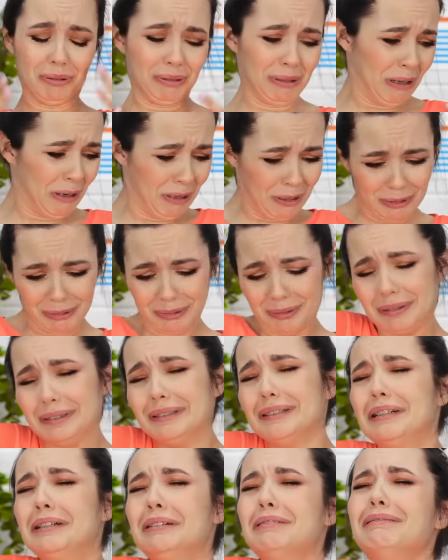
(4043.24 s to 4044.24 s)
worst day
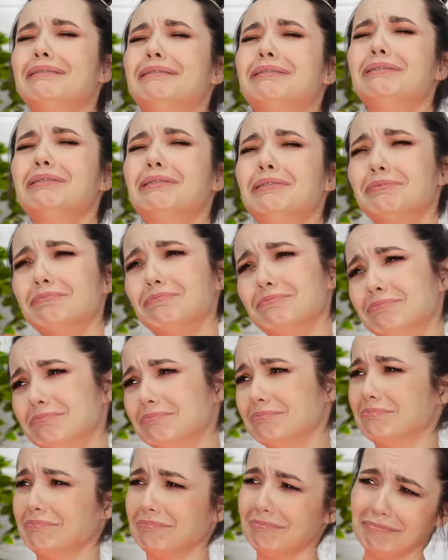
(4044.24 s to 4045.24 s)
of
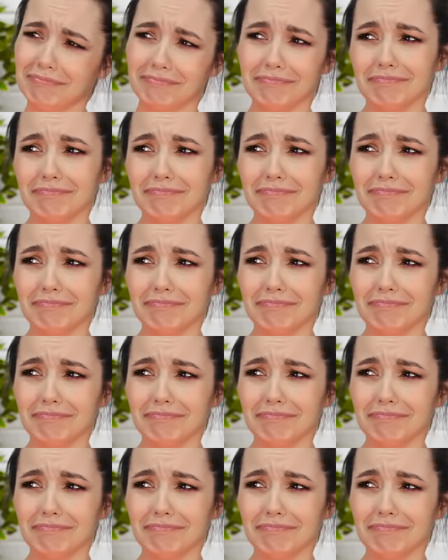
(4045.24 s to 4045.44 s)
my